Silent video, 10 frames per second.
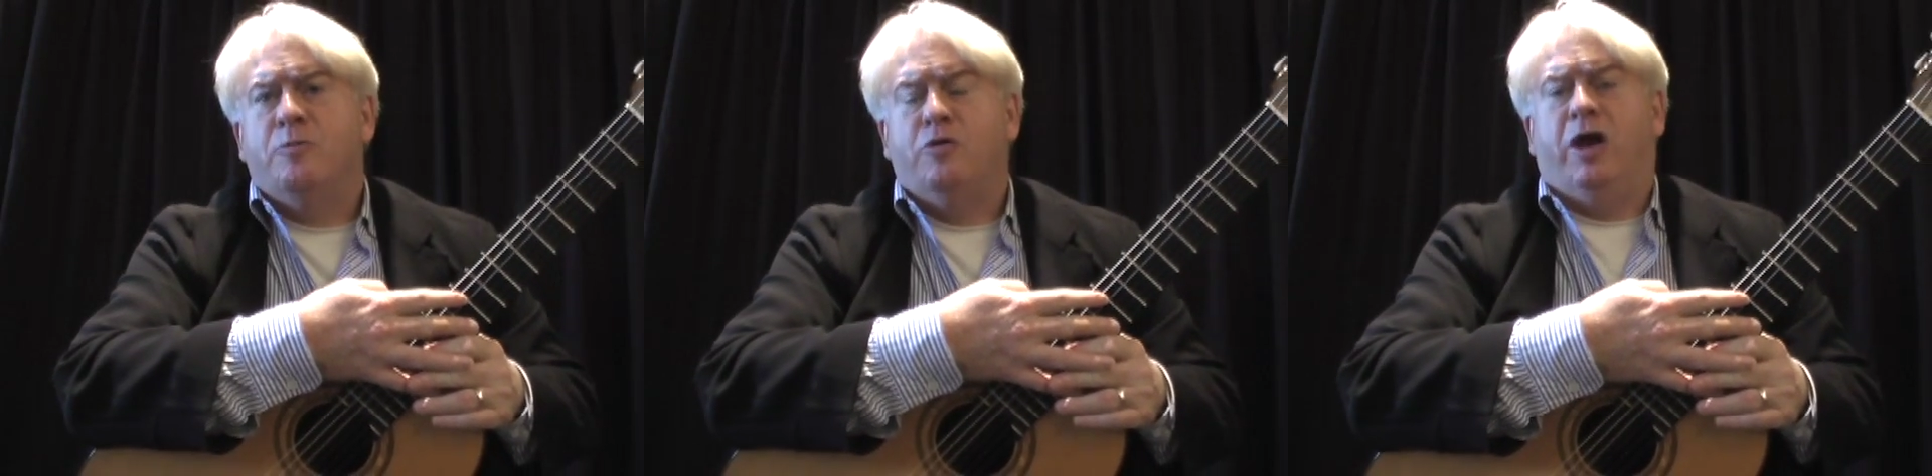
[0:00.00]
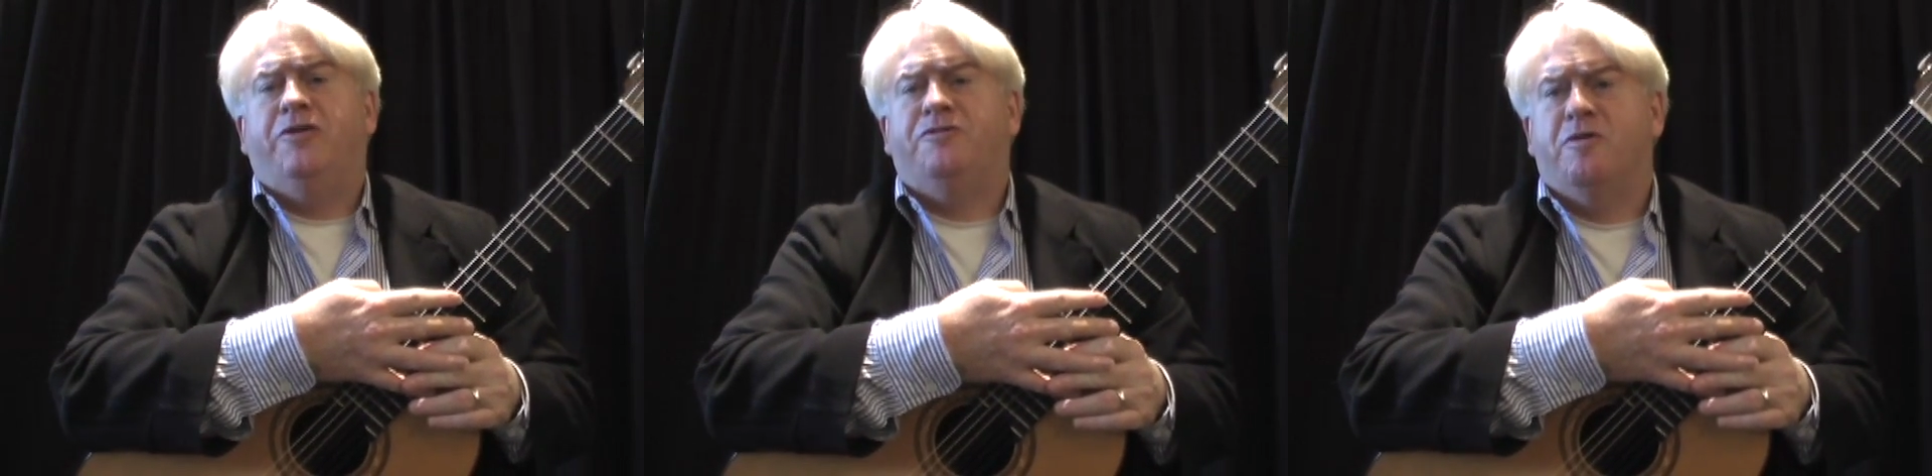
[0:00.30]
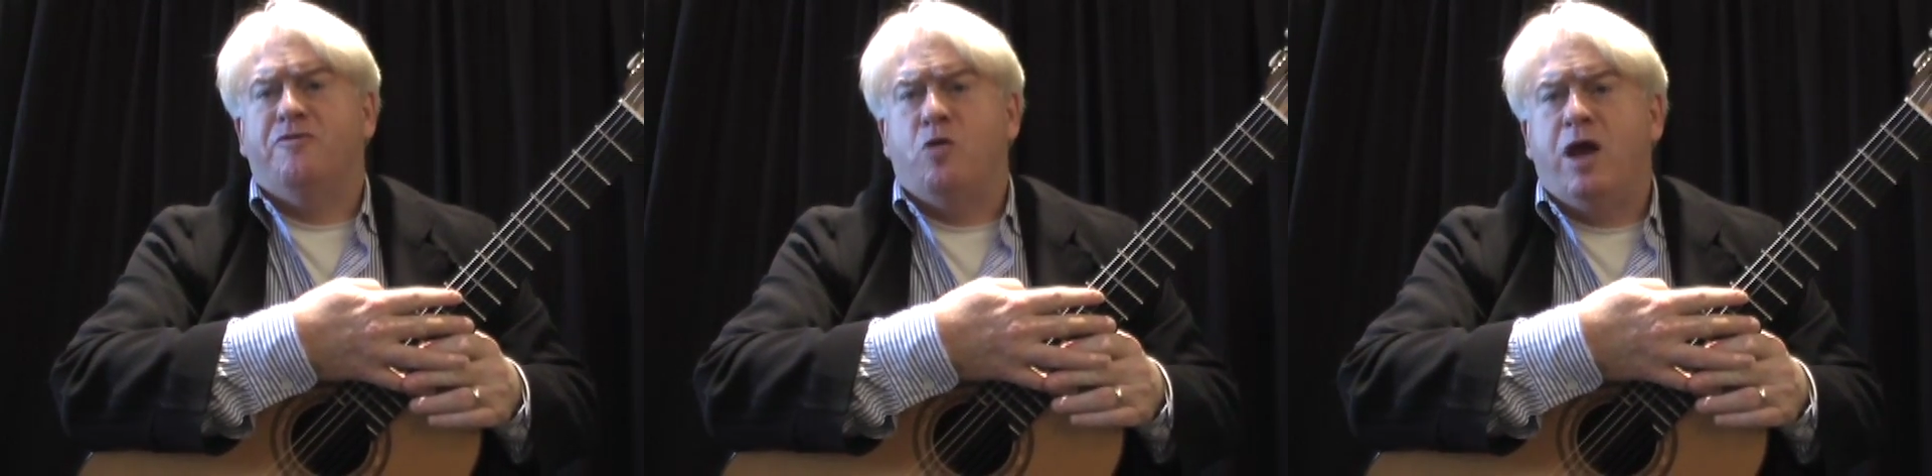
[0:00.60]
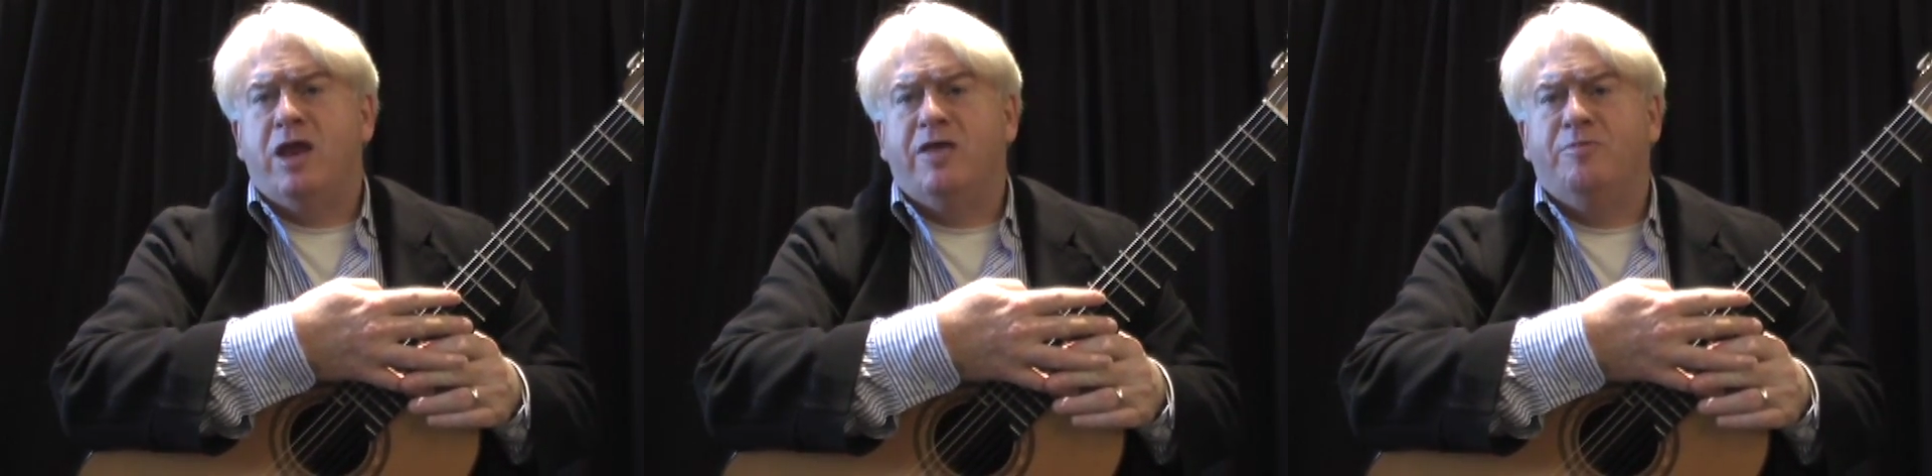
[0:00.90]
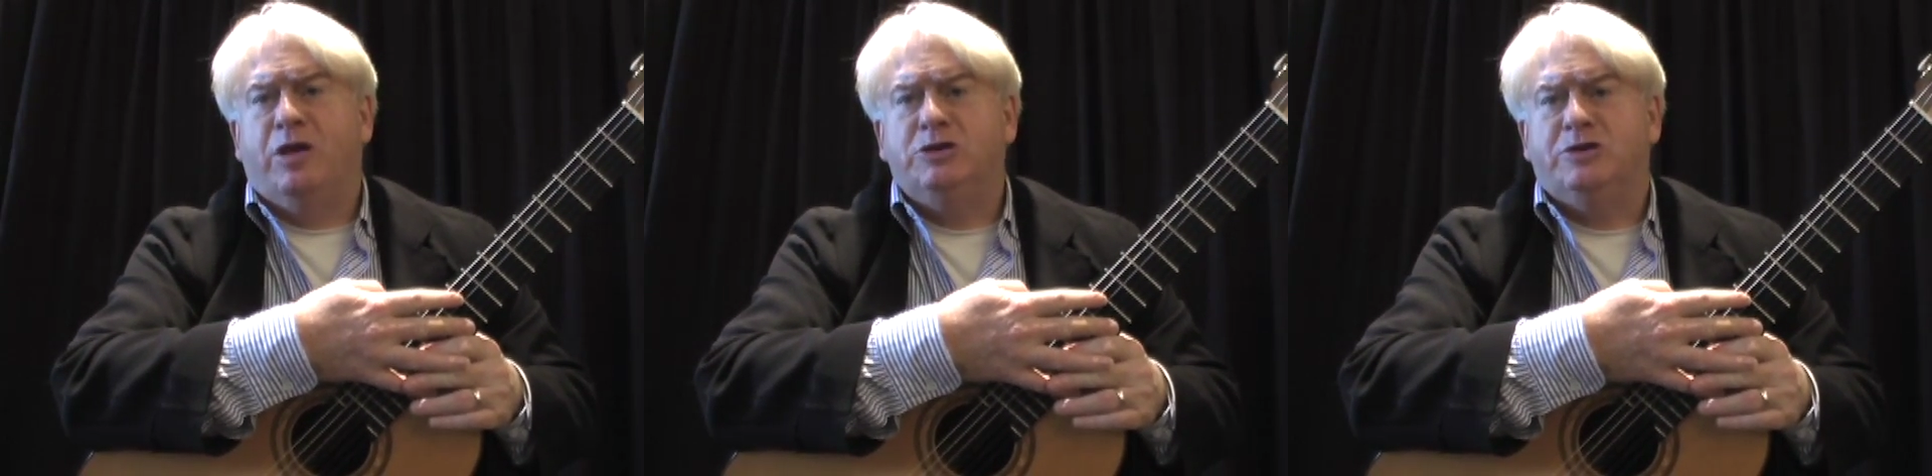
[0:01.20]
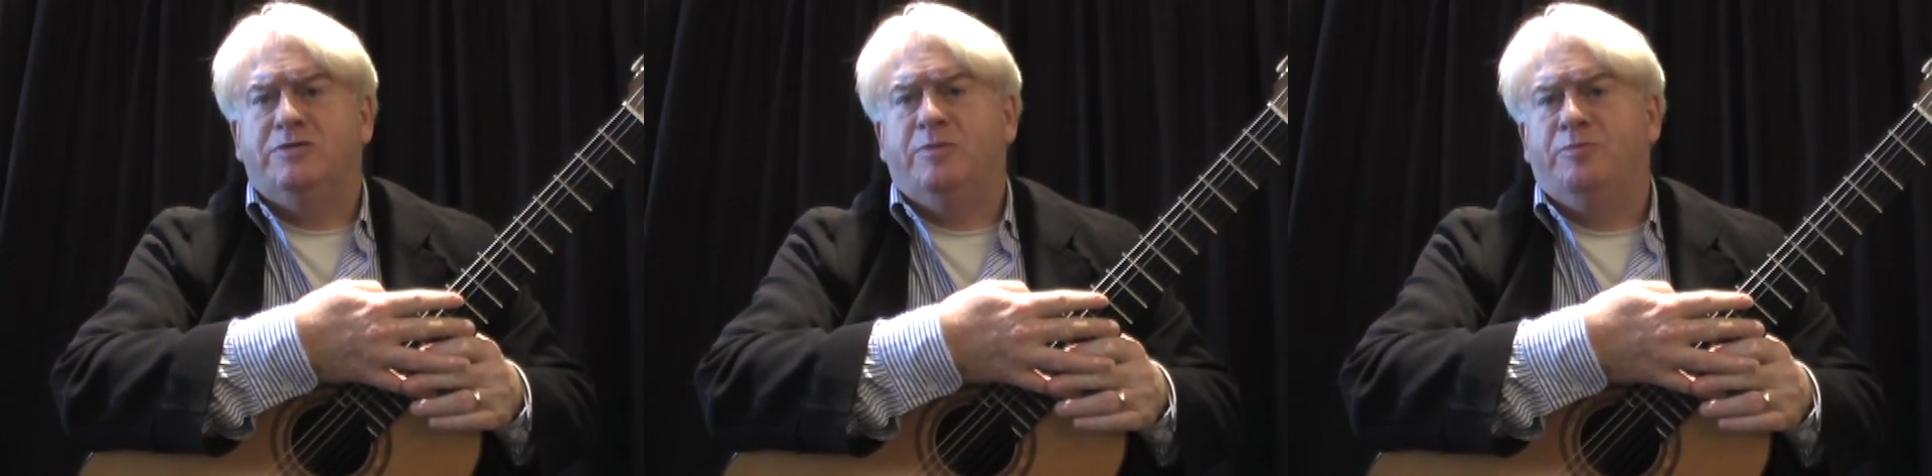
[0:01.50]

priced for a variety of budgets,